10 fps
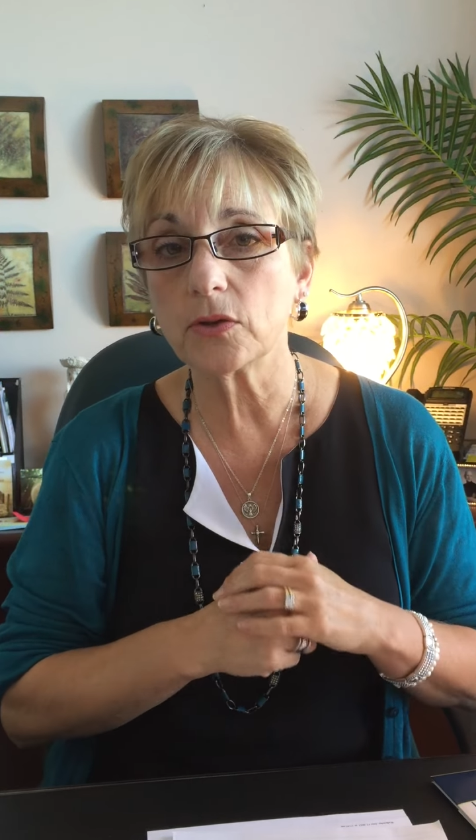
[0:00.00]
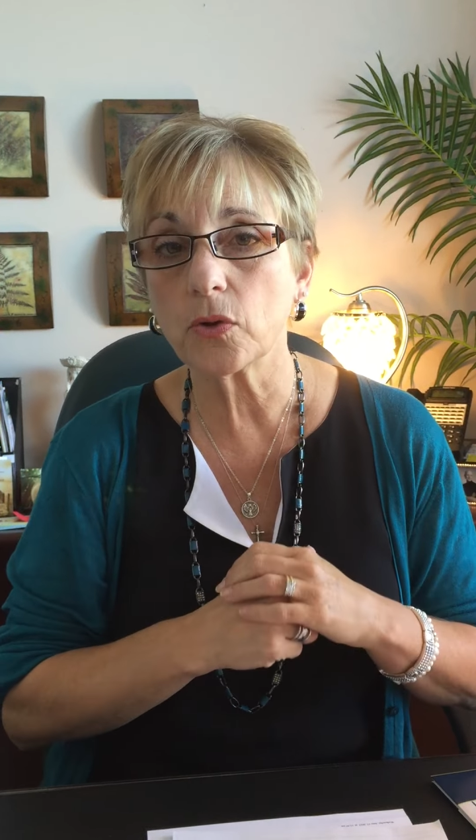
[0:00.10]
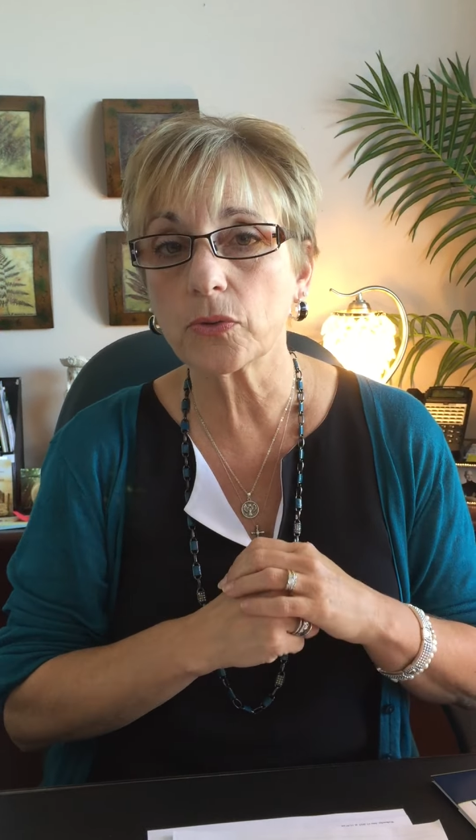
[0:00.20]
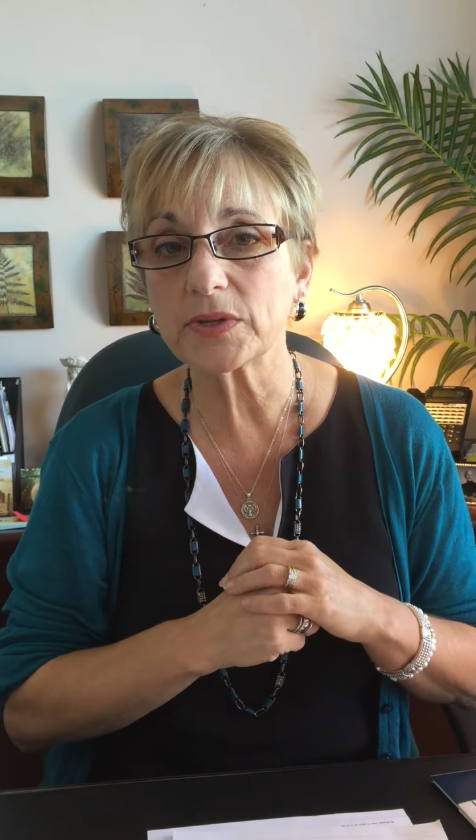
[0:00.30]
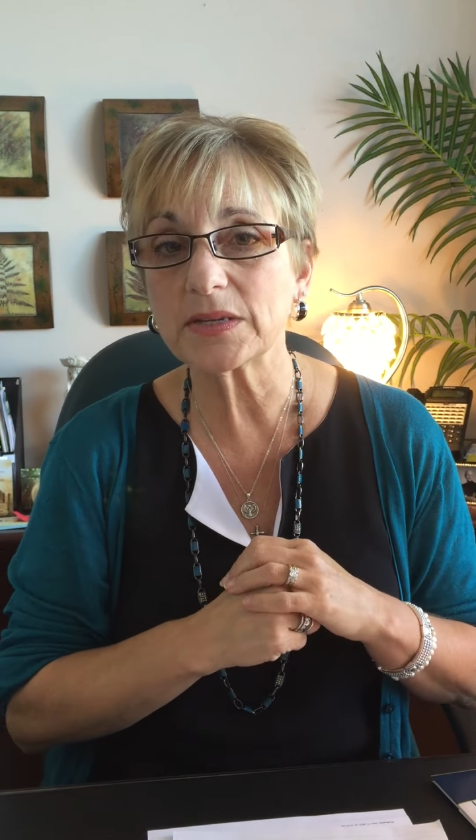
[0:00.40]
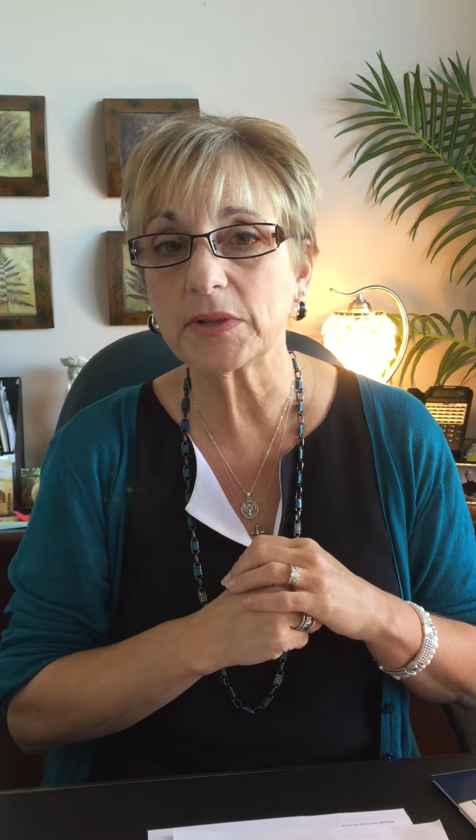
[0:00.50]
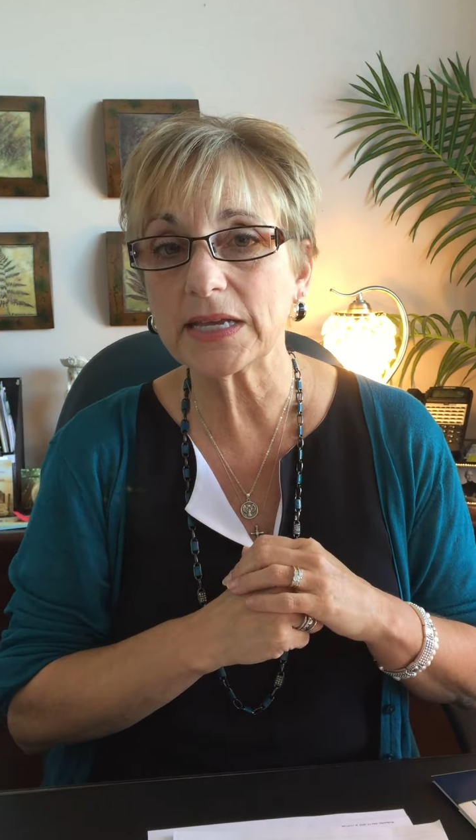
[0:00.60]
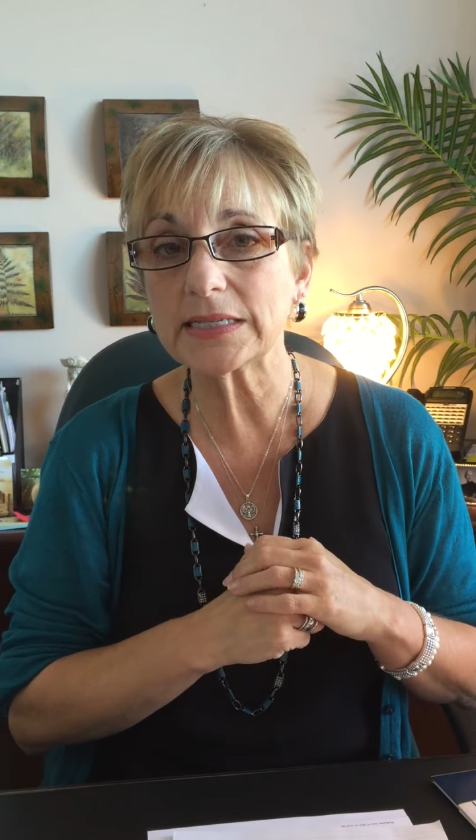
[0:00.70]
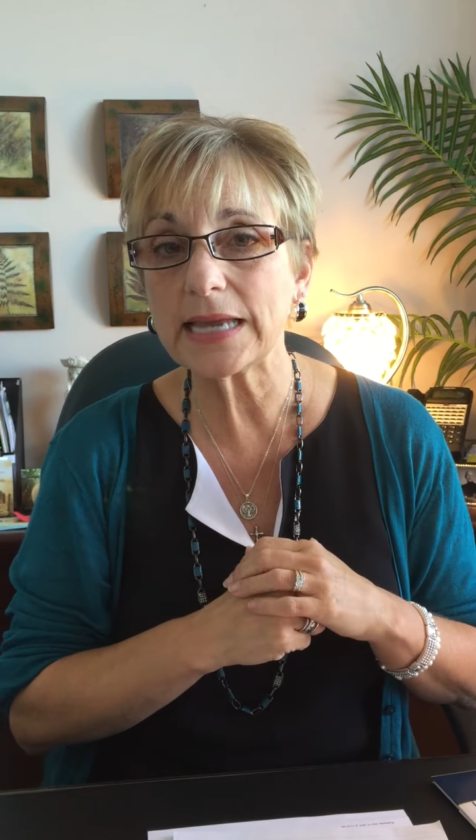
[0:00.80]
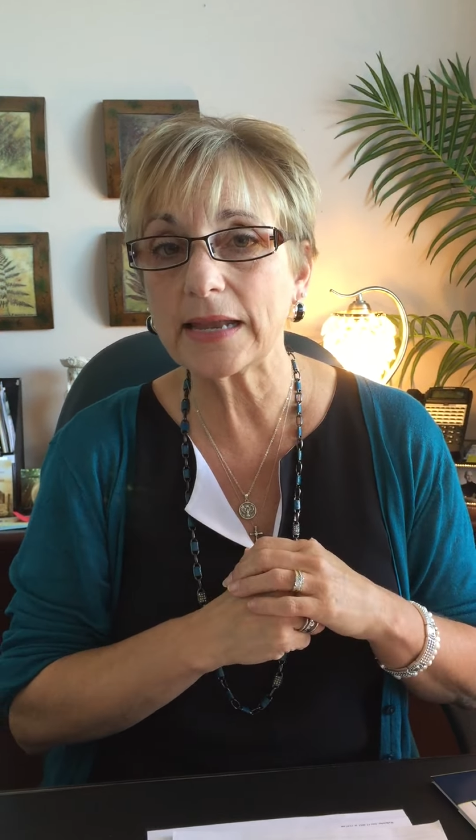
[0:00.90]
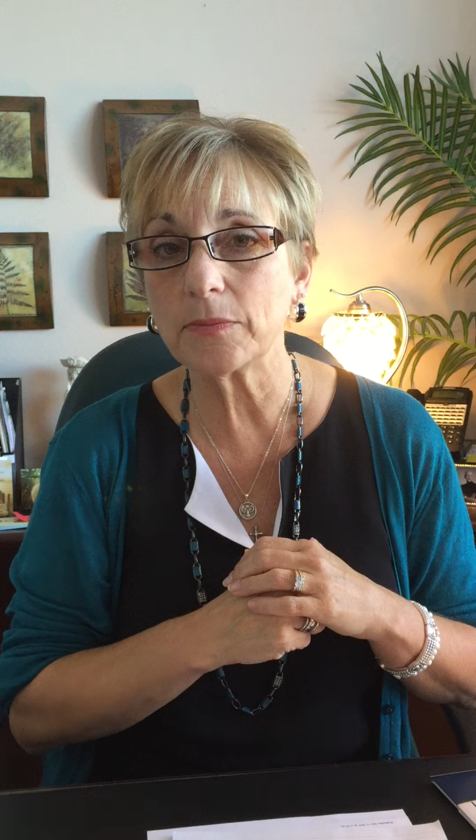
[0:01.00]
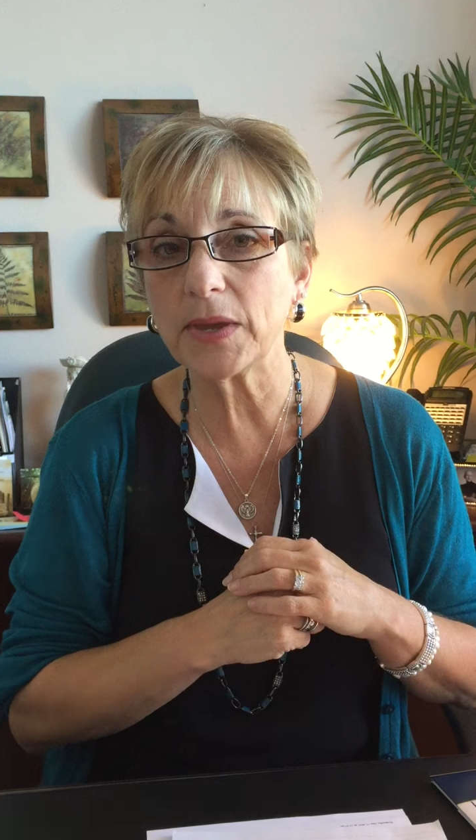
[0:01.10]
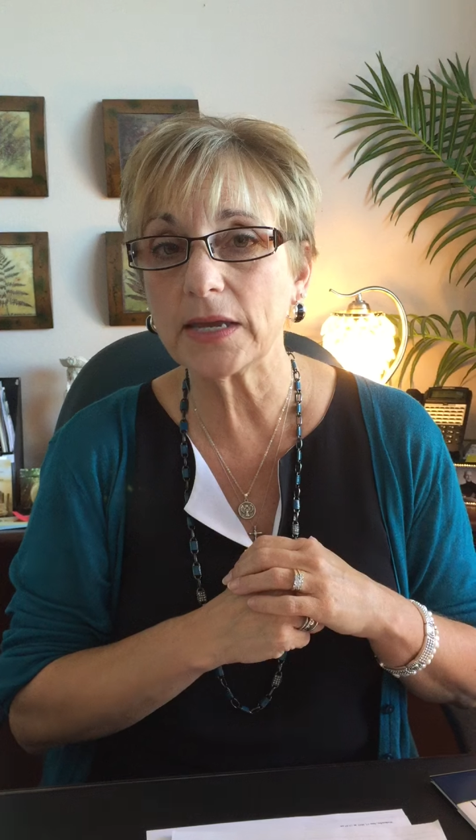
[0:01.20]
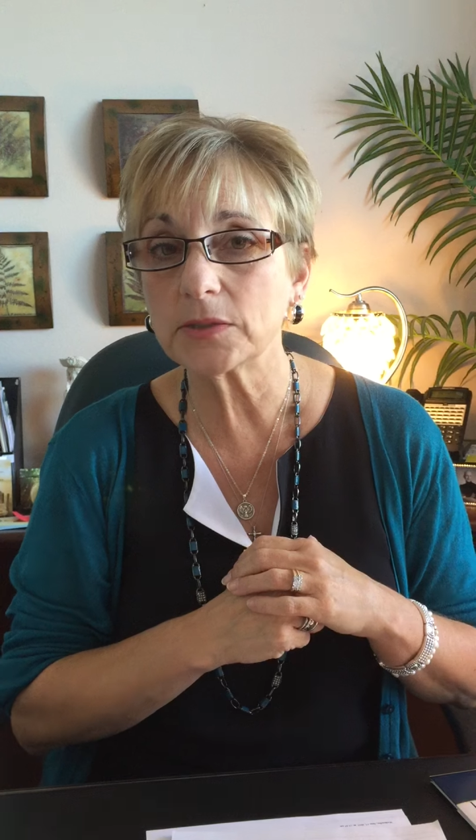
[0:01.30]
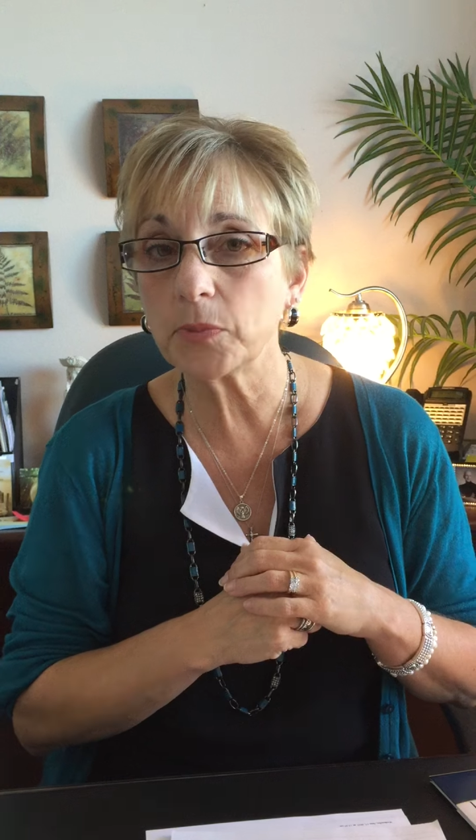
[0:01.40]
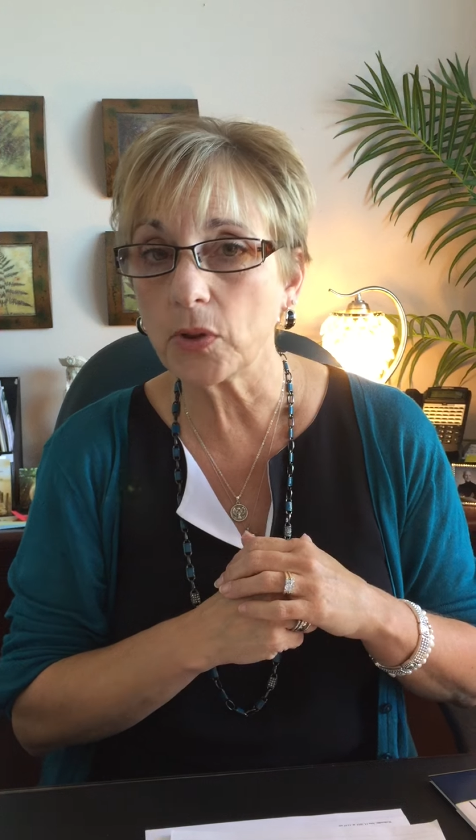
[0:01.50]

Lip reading: Northwest MLS database,